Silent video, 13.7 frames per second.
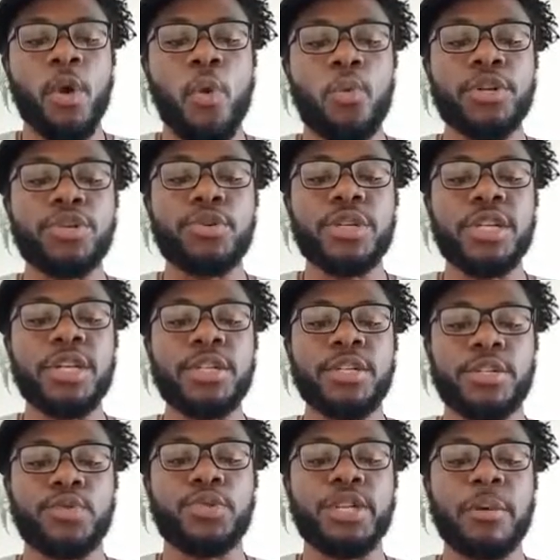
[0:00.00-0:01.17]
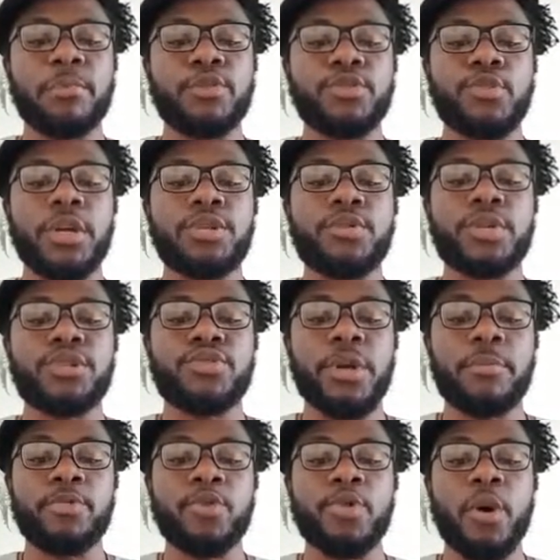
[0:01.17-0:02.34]
What you need to demonstrate to the
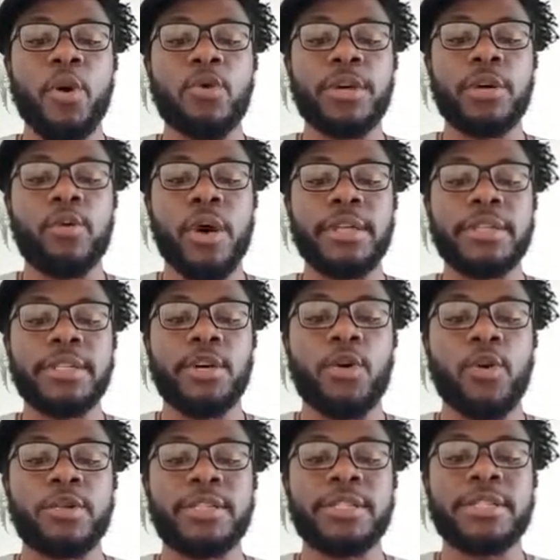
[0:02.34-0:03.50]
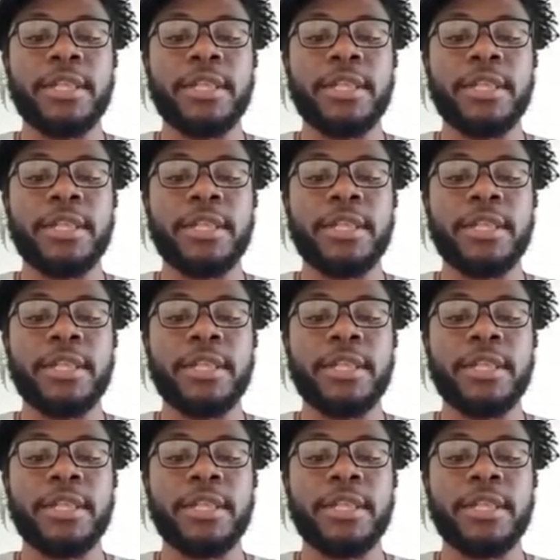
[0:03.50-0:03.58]
tribunal or the Equality Court is